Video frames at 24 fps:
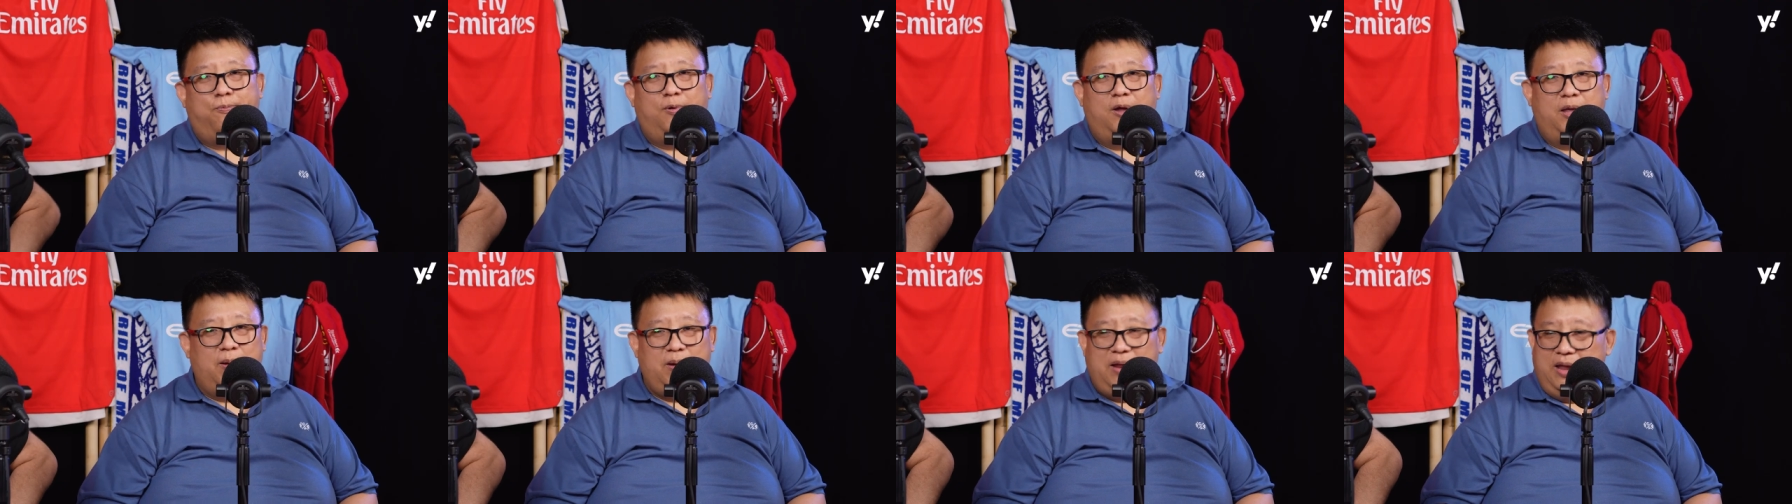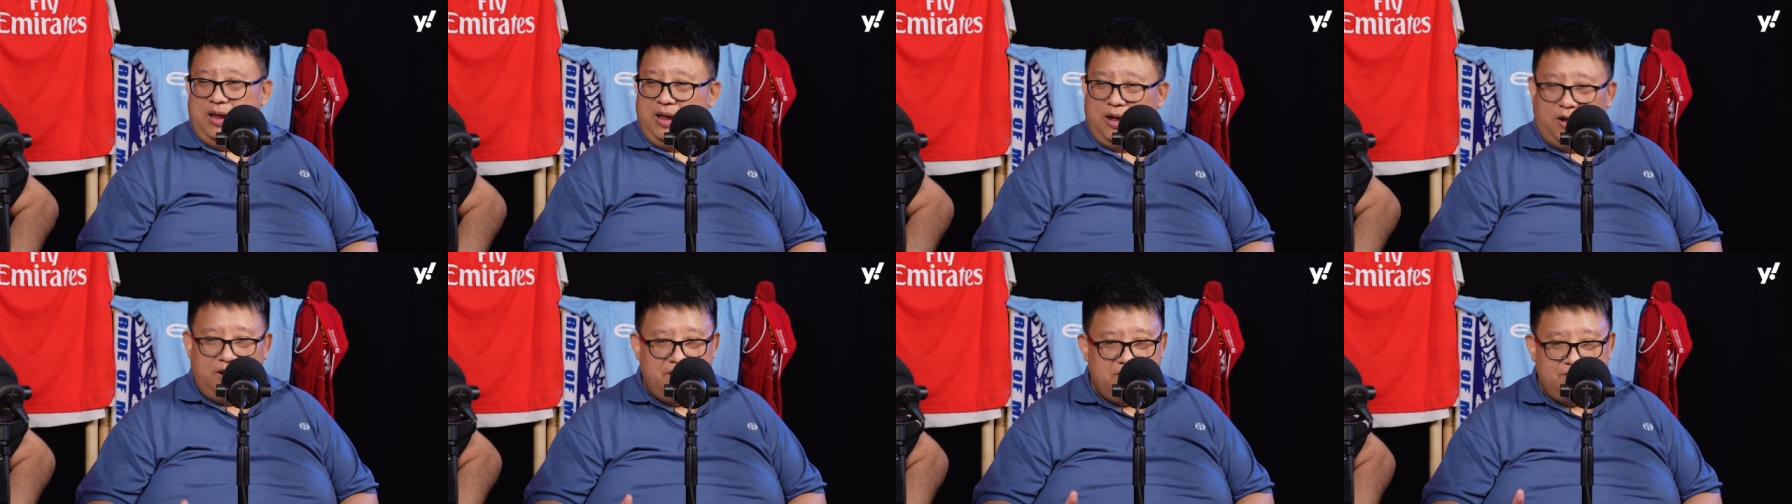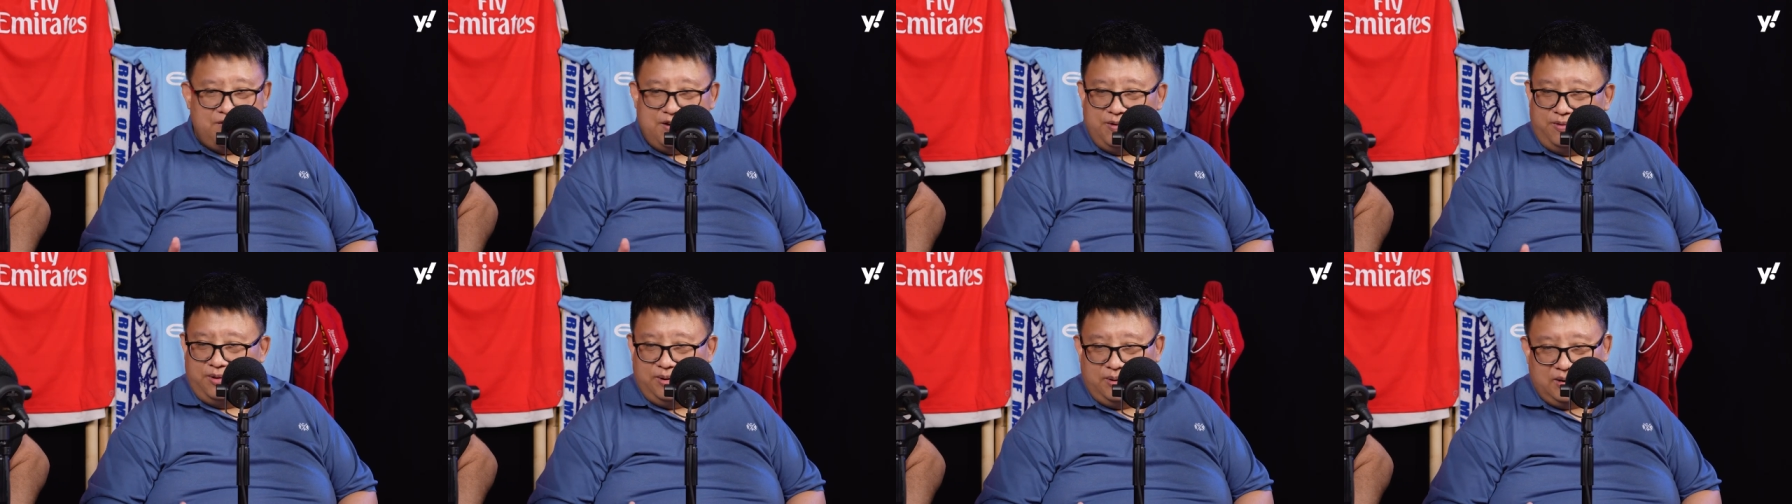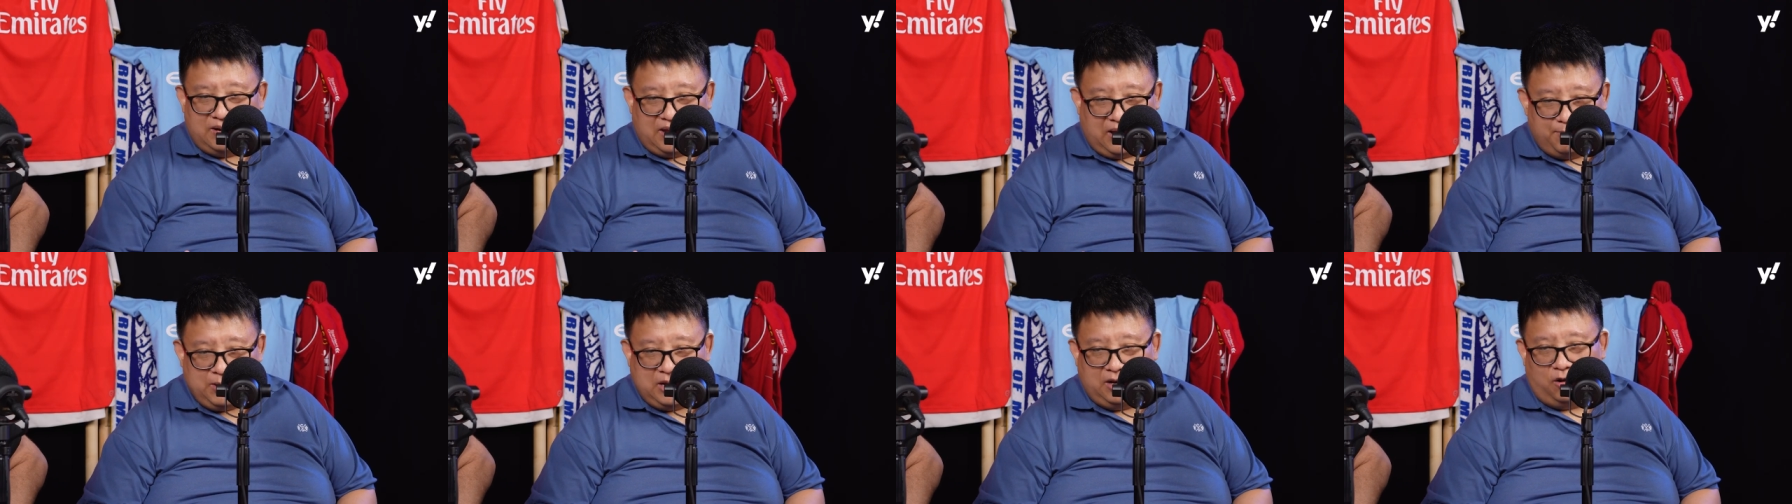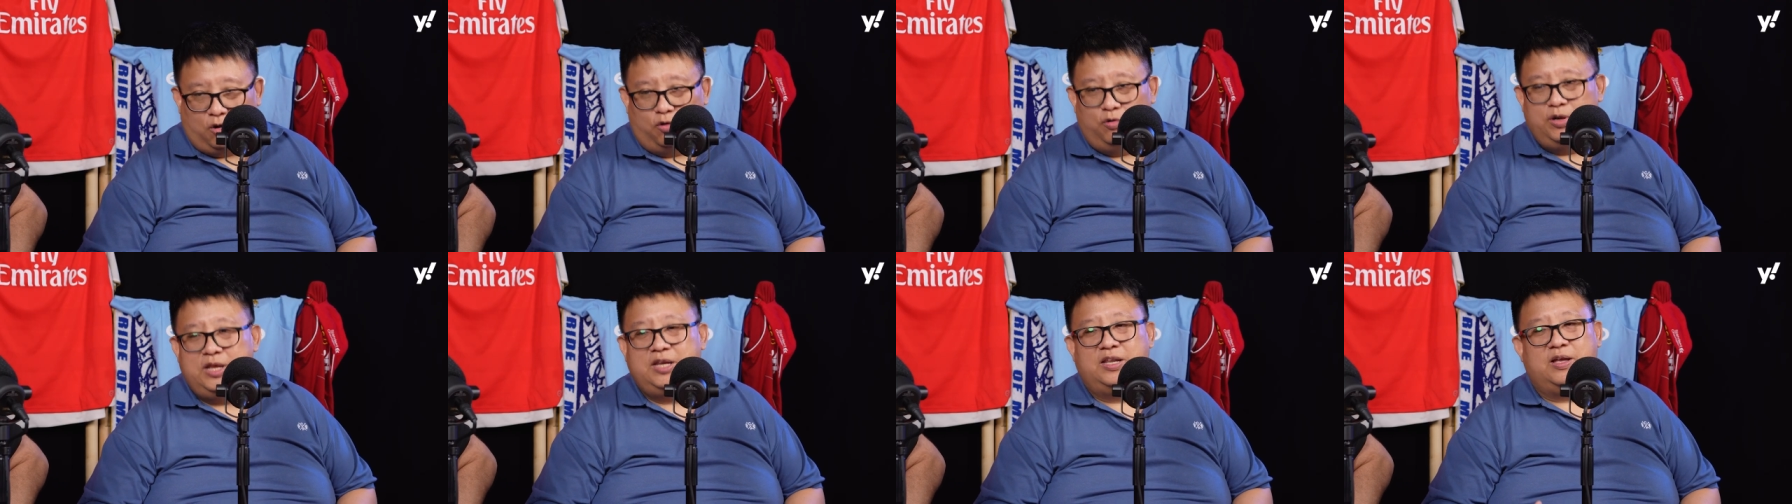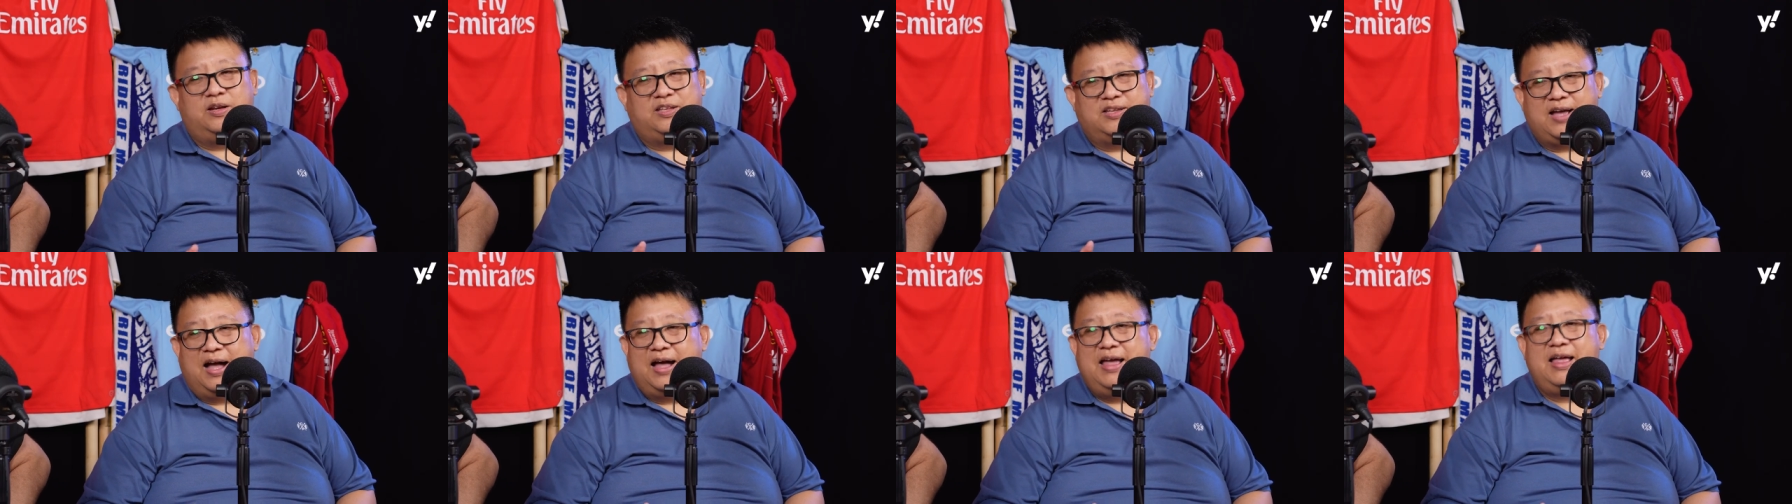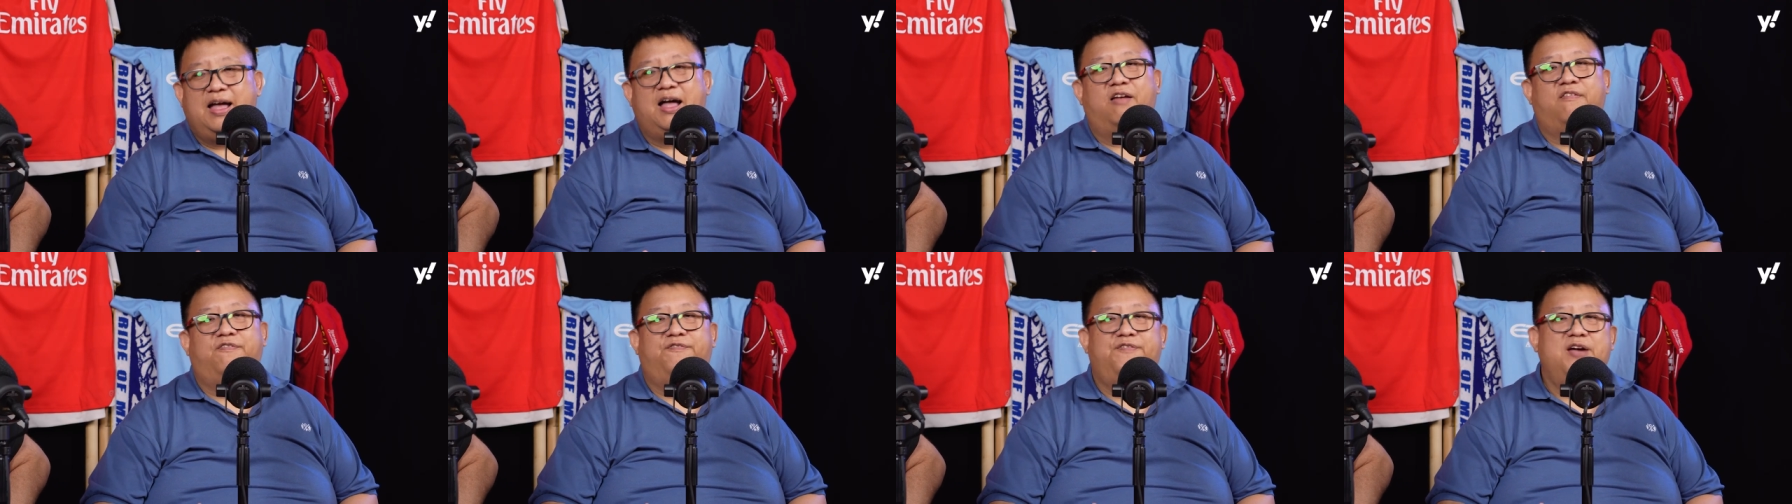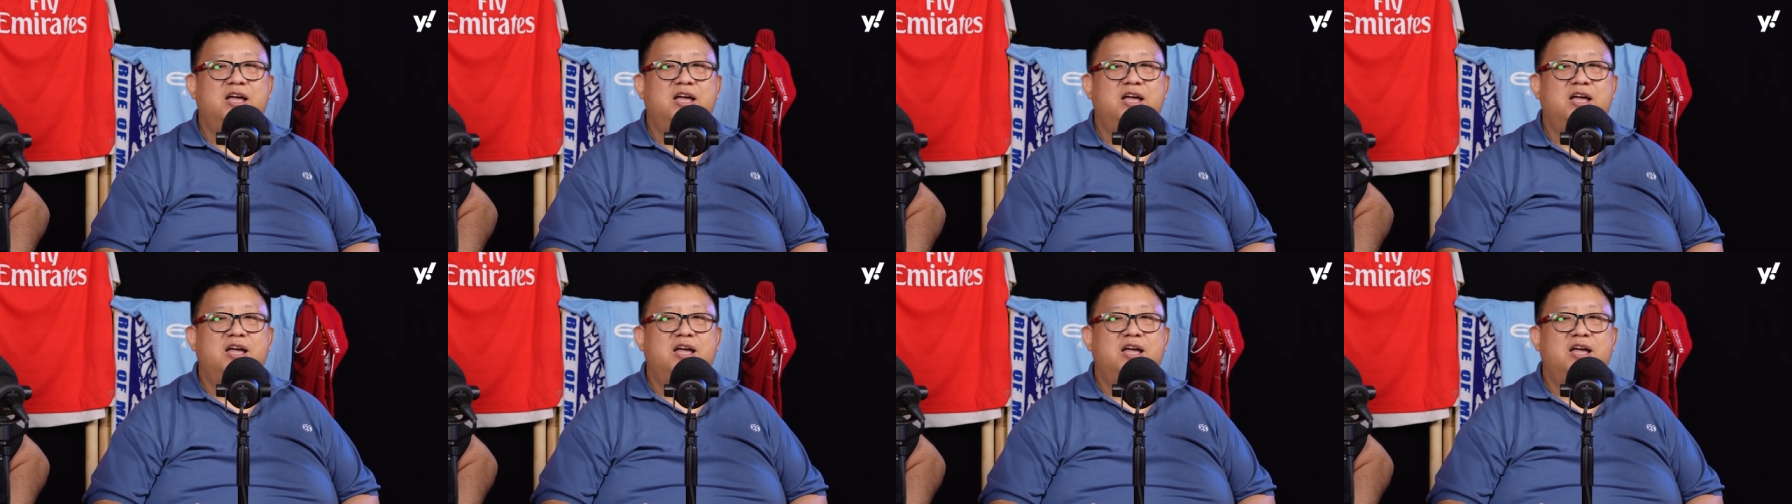Uh, I, I, mean, only the die-hard